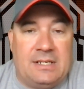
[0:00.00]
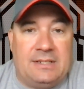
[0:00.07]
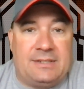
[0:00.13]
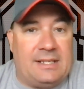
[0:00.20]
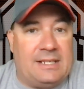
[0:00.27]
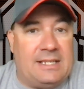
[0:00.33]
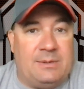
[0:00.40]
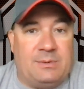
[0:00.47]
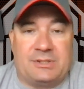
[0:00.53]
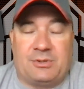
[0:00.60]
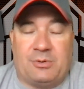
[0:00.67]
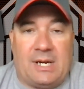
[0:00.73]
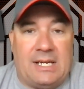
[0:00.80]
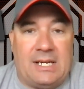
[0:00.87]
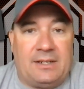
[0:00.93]
said that he was
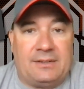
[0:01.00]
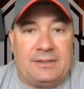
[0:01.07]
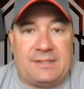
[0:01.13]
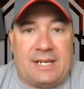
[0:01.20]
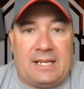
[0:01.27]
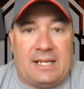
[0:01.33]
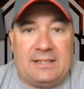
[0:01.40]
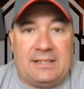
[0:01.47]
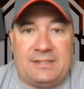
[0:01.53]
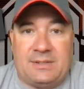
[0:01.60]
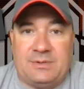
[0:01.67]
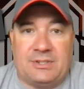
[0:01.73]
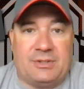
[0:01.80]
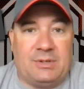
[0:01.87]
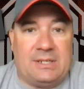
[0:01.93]
great on the sidelines. He
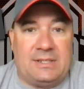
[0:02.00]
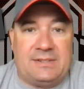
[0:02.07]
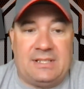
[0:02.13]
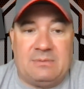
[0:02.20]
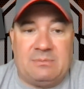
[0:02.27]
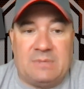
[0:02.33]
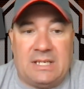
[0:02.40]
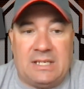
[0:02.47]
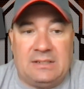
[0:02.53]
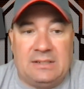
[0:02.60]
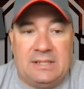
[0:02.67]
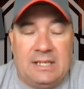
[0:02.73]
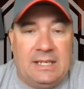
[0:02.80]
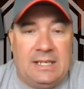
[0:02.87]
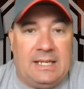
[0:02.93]
was a great teammate,
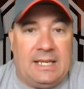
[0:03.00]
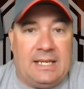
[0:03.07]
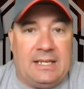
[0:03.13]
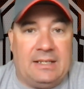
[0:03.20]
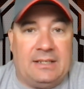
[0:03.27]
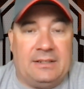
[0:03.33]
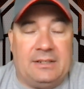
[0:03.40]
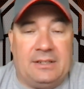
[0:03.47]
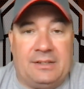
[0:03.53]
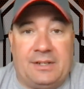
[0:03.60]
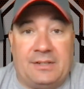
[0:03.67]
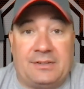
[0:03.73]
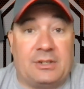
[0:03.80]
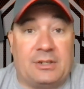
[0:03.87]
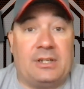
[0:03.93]
and
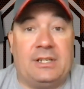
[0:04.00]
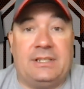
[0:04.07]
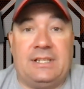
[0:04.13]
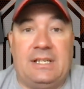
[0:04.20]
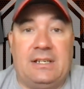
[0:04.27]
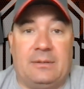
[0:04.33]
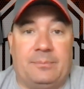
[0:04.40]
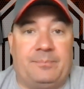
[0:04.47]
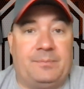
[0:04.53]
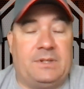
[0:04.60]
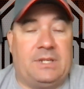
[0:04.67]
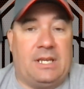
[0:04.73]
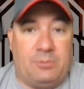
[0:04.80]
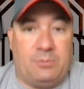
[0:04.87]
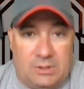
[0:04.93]
that they're going to need him.
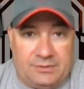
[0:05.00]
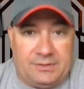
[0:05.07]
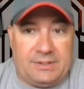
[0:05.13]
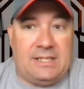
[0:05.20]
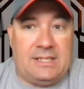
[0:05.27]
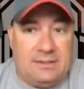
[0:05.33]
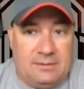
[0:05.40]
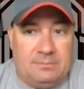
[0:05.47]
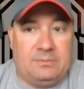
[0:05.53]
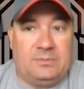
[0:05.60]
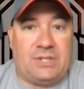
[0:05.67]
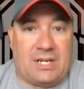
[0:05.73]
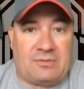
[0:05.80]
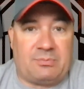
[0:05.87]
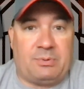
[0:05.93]
They will need
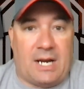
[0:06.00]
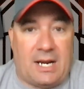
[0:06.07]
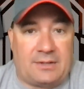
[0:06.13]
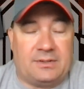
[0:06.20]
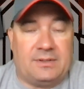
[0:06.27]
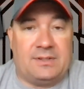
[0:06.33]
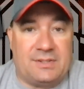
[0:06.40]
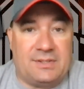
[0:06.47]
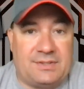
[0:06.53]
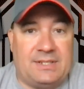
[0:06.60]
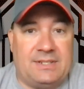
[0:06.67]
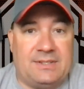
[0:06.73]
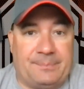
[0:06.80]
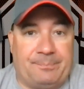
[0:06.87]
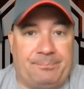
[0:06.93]
Josh Proctor this
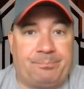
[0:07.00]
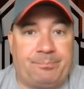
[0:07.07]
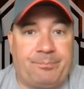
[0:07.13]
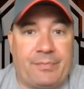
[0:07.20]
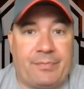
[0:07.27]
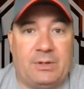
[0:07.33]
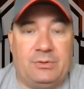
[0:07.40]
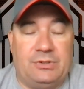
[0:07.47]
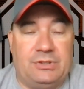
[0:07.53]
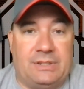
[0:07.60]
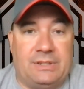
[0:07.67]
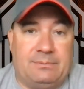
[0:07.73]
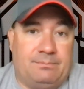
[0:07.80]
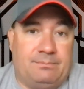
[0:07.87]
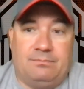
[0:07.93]
season.
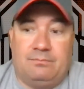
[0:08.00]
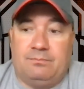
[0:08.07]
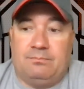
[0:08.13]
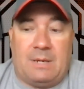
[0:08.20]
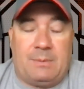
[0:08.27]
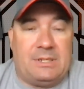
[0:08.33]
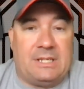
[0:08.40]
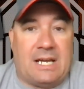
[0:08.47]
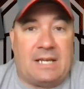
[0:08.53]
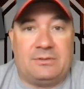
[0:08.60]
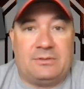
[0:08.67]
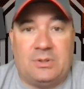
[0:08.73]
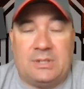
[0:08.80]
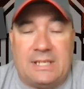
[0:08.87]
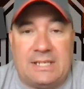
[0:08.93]
Maybe not
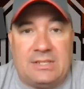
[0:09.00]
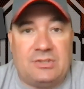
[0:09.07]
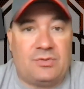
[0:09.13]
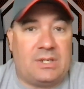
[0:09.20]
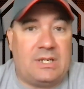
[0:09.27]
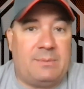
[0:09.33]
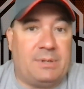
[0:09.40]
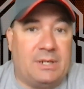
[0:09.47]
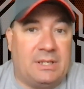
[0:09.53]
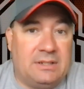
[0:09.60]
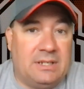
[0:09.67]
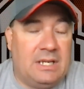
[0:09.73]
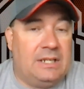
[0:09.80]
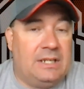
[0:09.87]
due to injury, but